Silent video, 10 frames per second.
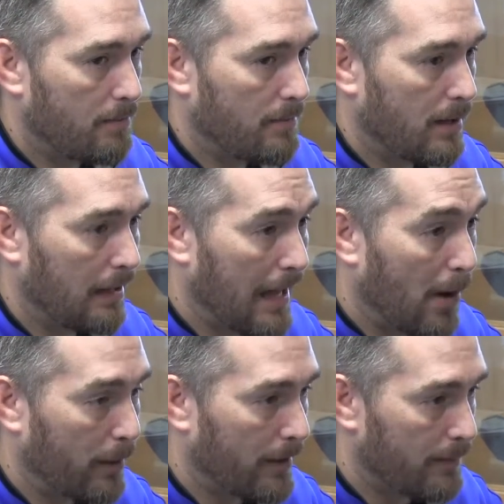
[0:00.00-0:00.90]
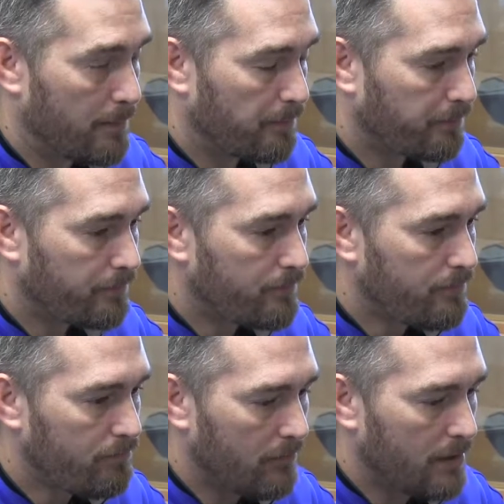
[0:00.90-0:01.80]
allowing it.
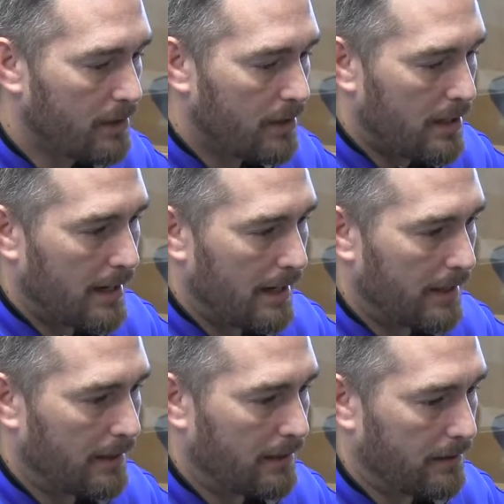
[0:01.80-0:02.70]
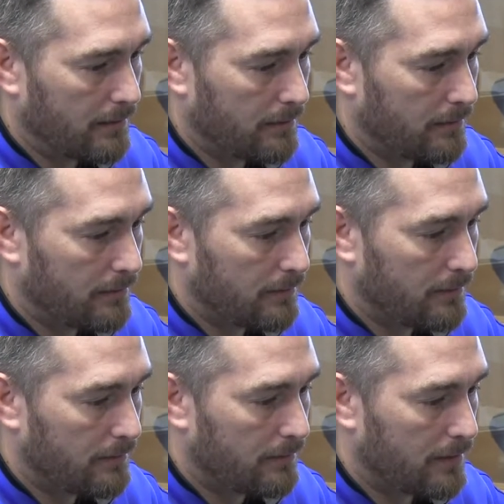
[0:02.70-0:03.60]
And
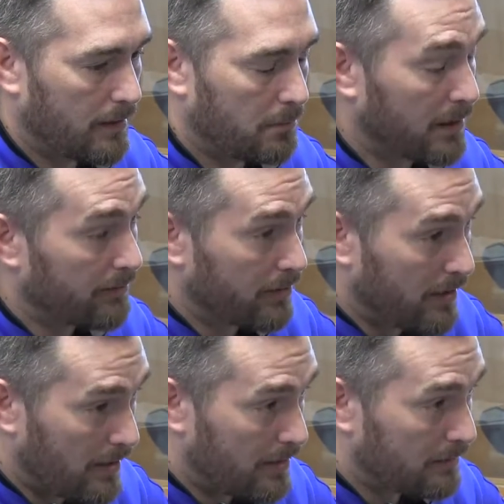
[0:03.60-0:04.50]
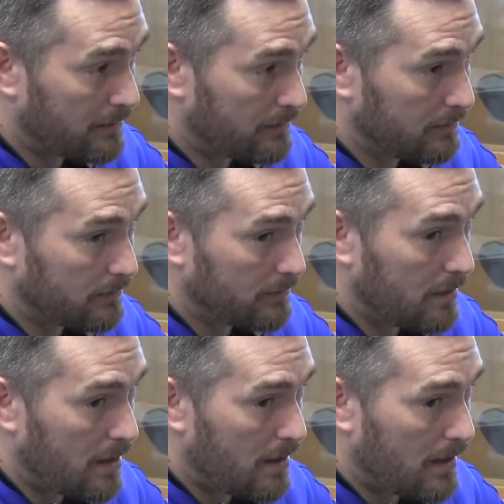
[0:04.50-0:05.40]
believe it or not,
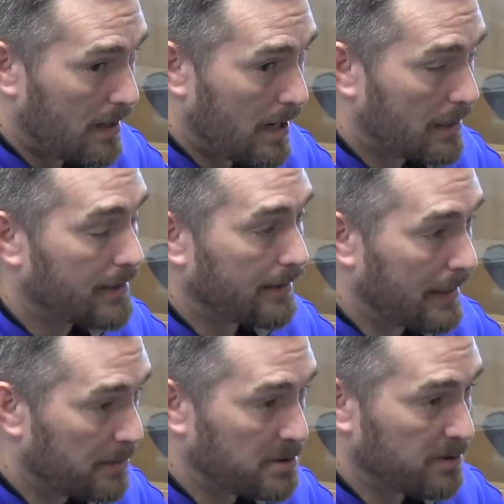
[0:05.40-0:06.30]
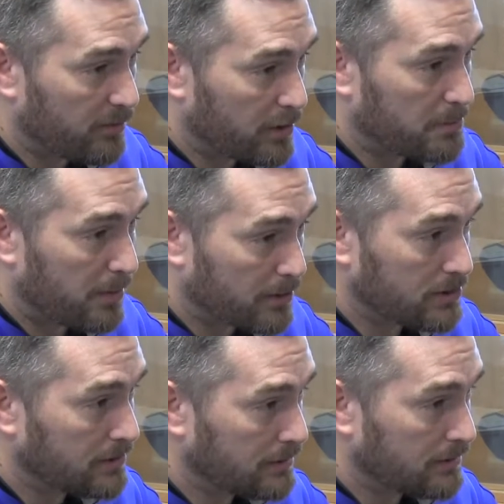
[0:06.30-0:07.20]
I think I was the first
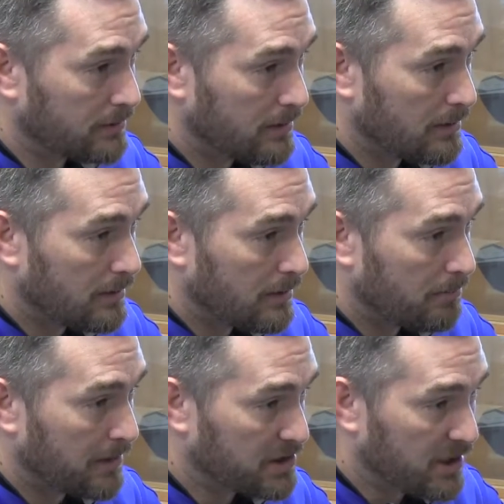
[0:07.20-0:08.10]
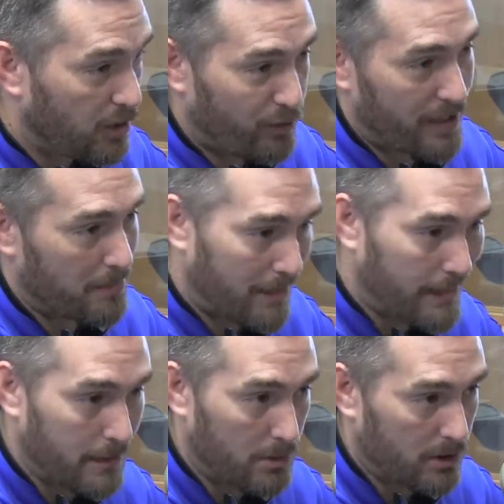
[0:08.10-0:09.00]
person, myself and my
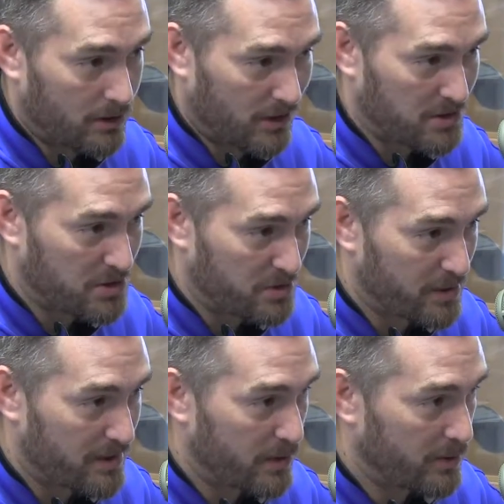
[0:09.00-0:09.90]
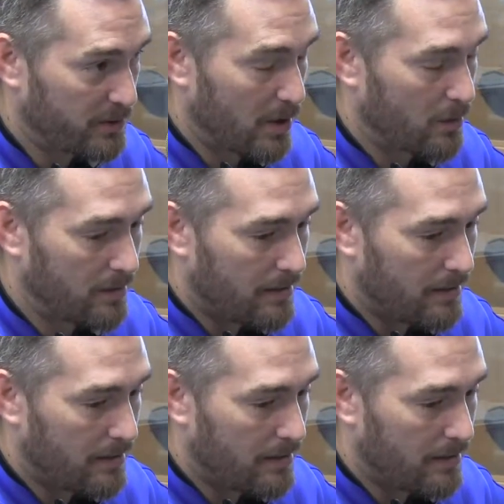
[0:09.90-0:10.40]
neighbor across the street, who you know,